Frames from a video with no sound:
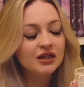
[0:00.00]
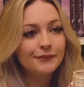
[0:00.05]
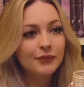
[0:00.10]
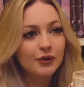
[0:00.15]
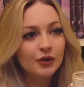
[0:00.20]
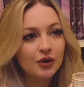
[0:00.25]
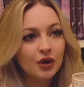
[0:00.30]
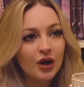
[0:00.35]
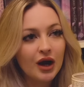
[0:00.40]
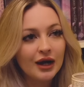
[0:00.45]

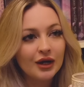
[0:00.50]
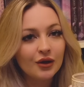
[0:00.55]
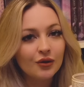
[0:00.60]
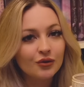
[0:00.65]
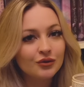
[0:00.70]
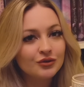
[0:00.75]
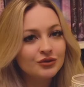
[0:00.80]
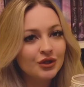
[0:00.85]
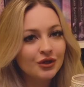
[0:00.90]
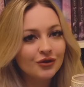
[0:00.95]
but I
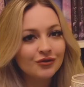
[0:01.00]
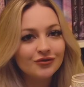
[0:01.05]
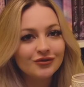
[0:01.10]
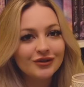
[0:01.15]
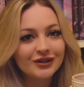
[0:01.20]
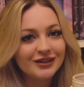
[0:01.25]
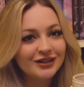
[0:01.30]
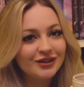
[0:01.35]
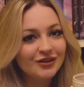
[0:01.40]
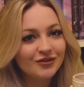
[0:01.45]
also
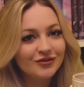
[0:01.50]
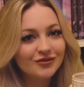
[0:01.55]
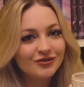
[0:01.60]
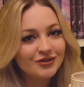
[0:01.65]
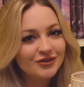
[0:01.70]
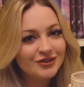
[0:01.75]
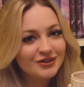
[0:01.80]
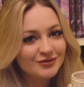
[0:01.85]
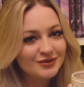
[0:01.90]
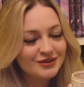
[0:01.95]
really love
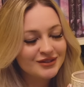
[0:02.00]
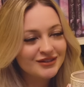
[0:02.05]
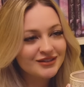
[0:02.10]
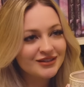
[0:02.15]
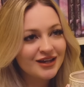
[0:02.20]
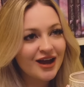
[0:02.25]
Christmas